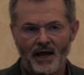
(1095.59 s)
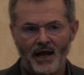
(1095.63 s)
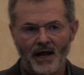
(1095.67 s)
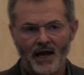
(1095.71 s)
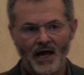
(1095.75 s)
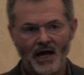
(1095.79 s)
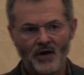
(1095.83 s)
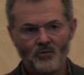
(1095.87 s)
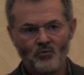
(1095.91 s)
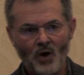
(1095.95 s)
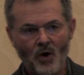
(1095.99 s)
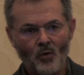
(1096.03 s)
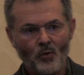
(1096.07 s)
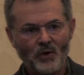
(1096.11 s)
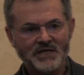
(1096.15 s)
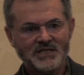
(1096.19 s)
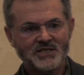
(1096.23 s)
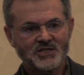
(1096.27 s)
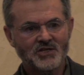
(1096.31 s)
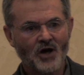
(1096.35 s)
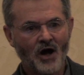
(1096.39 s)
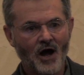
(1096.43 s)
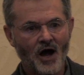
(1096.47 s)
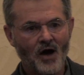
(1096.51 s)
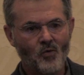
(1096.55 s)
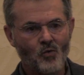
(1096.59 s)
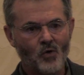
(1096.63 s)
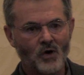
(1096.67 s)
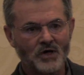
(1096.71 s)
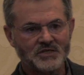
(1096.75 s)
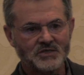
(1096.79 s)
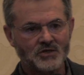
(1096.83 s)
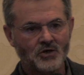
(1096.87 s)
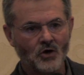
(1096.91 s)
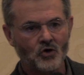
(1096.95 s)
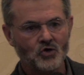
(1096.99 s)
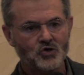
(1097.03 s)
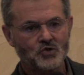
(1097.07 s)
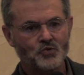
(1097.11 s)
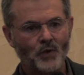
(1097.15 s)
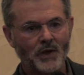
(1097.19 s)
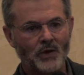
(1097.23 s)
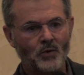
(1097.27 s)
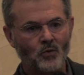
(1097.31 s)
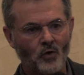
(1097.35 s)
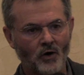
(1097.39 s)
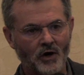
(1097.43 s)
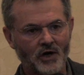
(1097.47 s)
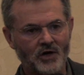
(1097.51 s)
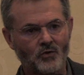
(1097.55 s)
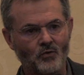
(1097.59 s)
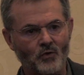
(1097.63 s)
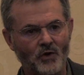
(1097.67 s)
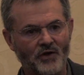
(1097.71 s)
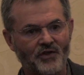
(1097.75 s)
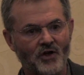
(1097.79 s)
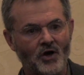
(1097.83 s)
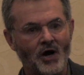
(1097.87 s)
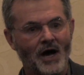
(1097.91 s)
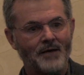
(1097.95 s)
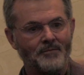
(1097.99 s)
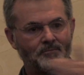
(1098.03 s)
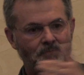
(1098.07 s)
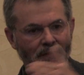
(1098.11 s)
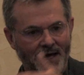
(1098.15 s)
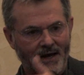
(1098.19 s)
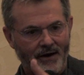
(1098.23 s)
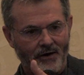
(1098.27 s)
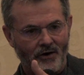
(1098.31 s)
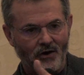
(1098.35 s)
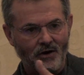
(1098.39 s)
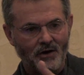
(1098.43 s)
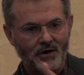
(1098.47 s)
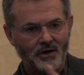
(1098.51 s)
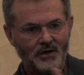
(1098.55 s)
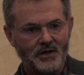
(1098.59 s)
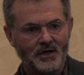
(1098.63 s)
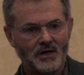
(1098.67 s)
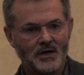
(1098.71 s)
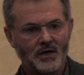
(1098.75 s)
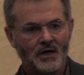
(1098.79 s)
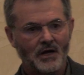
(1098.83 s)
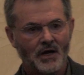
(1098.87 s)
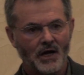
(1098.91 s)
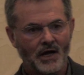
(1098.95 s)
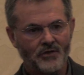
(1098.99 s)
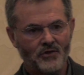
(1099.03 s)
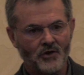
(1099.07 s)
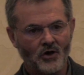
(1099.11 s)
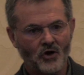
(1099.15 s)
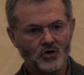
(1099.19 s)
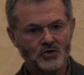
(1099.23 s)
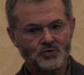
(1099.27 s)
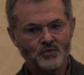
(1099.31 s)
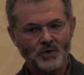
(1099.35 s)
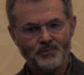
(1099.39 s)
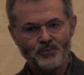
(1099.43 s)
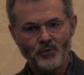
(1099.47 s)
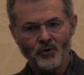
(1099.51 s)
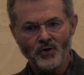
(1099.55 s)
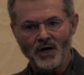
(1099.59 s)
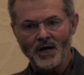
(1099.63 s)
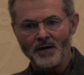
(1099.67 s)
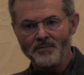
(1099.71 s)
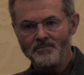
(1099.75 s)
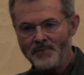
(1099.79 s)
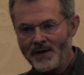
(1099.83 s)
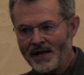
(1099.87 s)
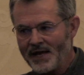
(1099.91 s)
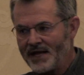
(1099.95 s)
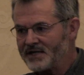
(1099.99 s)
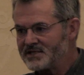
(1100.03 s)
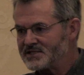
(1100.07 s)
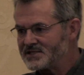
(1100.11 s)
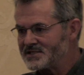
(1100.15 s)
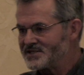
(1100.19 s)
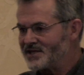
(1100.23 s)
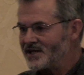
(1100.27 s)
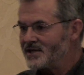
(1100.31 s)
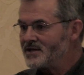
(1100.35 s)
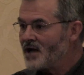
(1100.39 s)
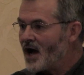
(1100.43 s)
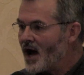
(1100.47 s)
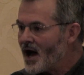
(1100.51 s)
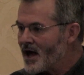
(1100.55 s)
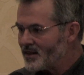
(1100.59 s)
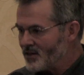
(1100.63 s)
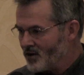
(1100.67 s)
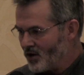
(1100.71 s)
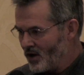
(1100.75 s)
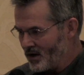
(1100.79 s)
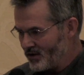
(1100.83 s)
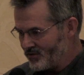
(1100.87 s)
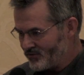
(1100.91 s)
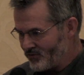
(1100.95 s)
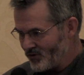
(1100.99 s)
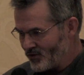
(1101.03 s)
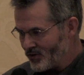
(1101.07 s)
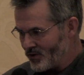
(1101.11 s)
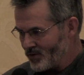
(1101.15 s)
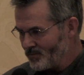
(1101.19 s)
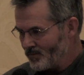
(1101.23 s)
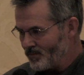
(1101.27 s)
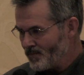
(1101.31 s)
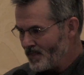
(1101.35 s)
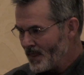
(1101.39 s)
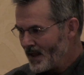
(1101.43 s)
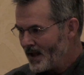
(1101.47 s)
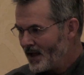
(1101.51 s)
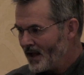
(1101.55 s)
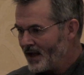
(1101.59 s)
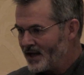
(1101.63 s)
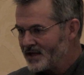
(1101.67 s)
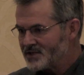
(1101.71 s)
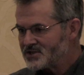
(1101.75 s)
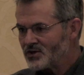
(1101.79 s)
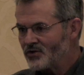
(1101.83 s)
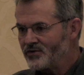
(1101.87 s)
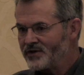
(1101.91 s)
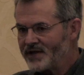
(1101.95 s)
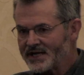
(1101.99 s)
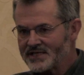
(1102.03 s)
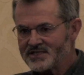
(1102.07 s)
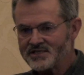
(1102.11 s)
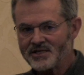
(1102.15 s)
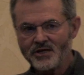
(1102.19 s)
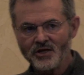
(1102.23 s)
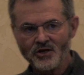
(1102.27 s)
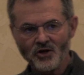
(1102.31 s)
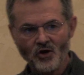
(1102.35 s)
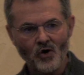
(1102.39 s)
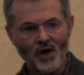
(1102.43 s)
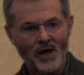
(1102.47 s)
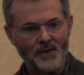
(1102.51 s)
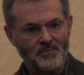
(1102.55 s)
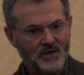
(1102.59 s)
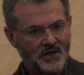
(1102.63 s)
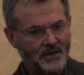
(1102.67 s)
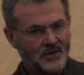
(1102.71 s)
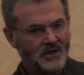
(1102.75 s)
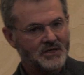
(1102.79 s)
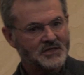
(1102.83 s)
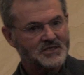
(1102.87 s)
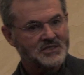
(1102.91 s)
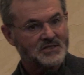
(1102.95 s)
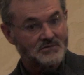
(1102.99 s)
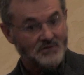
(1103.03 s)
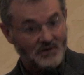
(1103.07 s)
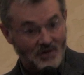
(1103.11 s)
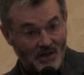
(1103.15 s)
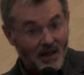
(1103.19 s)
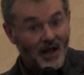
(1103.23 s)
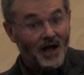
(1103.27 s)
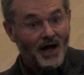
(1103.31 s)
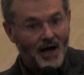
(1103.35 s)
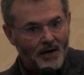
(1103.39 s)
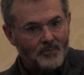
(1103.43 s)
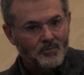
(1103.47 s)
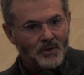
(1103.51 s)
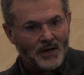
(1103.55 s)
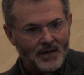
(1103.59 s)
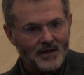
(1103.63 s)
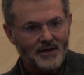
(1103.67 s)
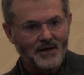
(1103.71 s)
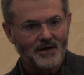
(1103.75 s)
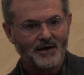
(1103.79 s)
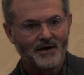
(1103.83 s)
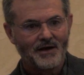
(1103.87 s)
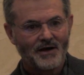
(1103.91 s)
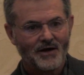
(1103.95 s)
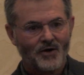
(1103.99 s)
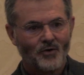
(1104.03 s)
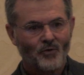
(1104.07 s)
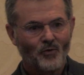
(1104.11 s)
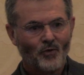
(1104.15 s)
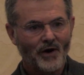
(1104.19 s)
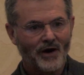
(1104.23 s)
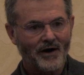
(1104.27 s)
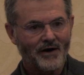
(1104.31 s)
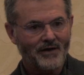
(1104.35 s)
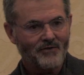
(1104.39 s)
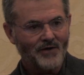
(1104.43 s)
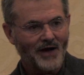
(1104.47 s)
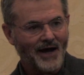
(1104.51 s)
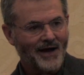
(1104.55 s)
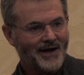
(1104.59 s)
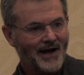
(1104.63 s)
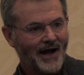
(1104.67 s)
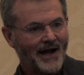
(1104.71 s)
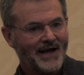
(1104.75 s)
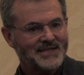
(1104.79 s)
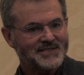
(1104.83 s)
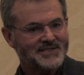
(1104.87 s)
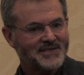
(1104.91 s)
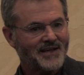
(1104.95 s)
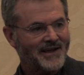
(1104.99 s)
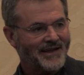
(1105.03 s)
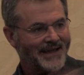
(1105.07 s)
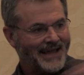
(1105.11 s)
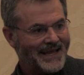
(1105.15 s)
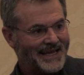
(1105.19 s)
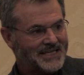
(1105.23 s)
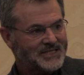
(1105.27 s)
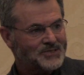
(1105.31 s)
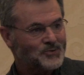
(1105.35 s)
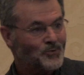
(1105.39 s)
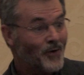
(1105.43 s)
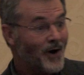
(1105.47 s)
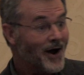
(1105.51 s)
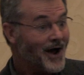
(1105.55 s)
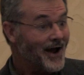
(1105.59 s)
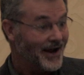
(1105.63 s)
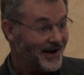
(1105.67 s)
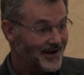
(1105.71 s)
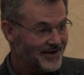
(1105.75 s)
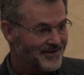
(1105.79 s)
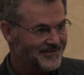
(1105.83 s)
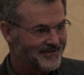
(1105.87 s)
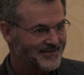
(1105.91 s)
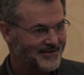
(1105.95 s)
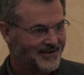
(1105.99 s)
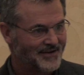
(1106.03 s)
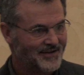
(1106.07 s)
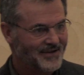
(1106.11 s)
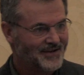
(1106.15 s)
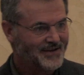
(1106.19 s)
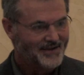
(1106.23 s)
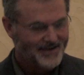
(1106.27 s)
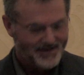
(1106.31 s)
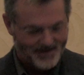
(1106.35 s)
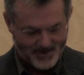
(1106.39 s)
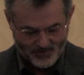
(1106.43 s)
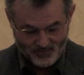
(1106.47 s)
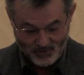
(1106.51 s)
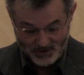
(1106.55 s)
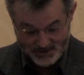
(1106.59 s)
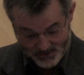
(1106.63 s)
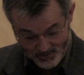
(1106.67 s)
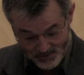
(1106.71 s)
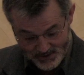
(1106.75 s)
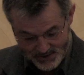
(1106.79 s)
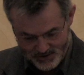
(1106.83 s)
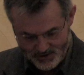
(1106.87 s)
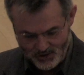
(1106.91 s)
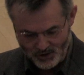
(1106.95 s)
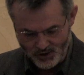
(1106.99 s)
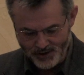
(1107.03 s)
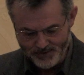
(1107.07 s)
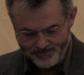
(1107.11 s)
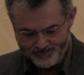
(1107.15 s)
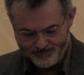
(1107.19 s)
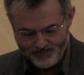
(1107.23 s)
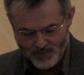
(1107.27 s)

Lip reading: And what we saw was those we worked with got better, and those we put on meds did not long-term. So next thing you know, I'm in this club where a guy's saying he's right, which was good.